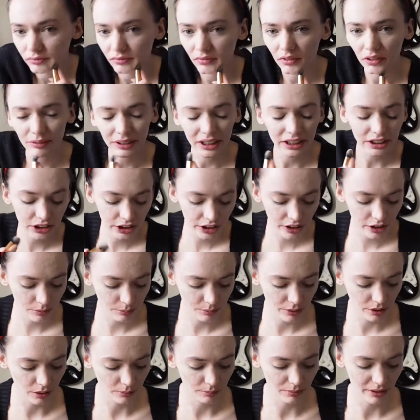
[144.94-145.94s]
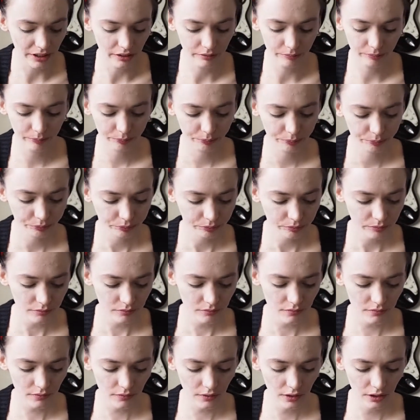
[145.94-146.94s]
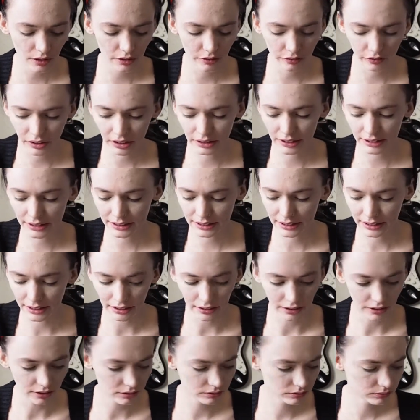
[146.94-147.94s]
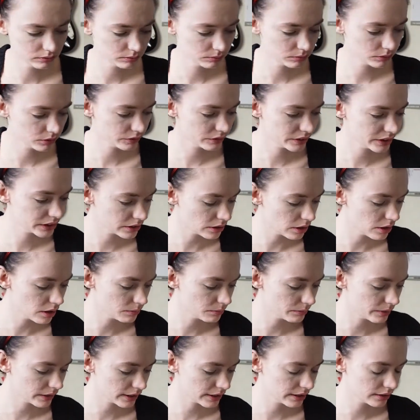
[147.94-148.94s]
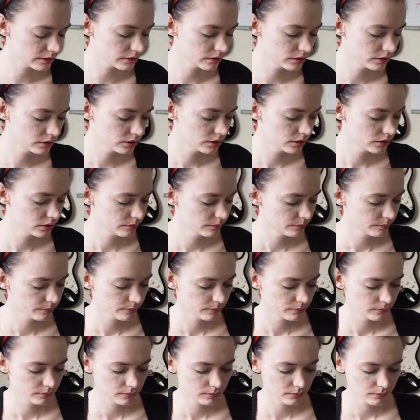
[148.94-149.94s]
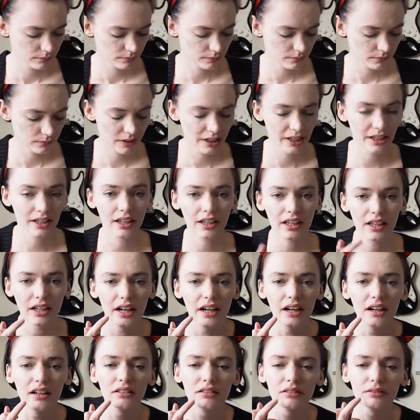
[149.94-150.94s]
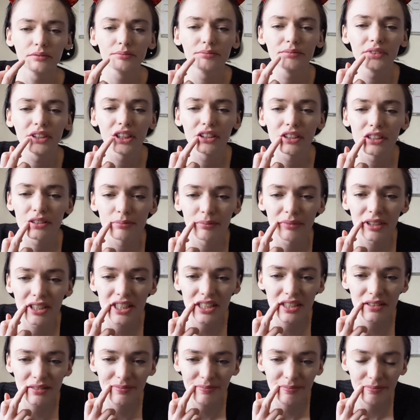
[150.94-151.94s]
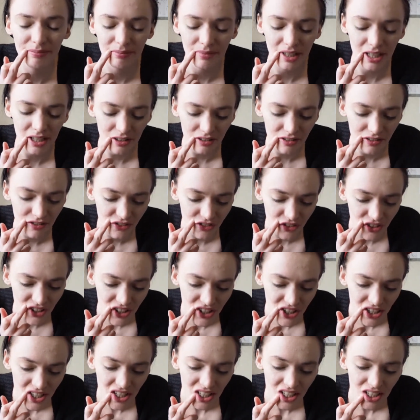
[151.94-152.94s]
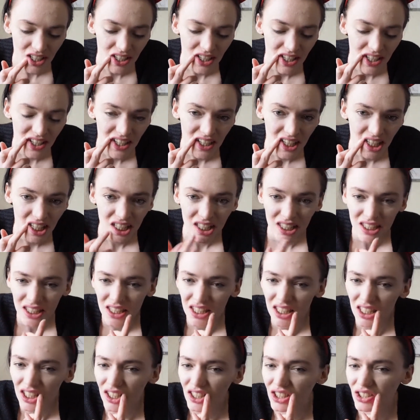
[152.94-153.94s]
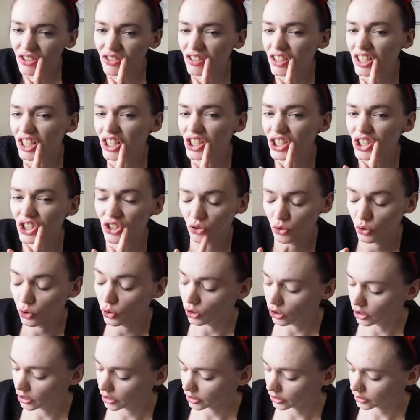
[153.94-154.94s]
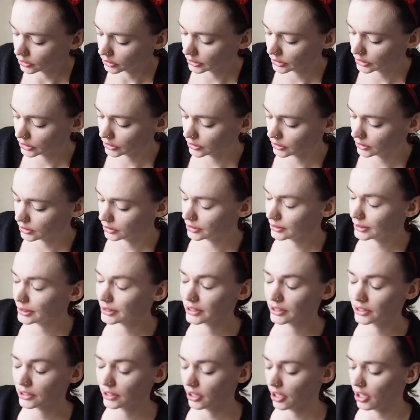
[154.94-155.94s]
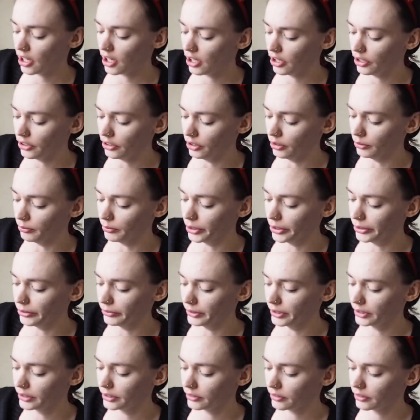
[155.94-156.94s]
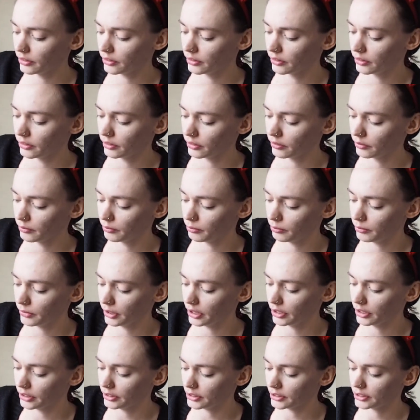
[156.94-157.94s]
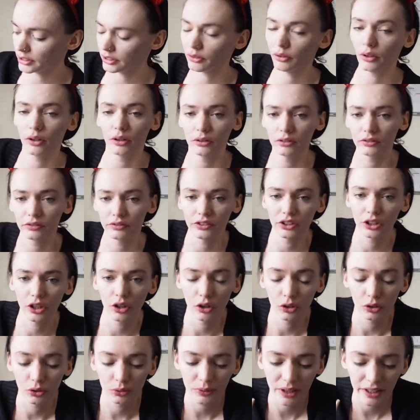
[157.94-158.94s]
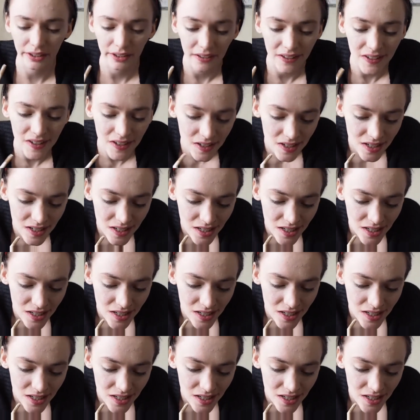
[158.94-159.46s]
I'm actually going to put a bit of concealer. What have I done with it? Here, because my mouth is really sore and cut at the moment because of the cold weather.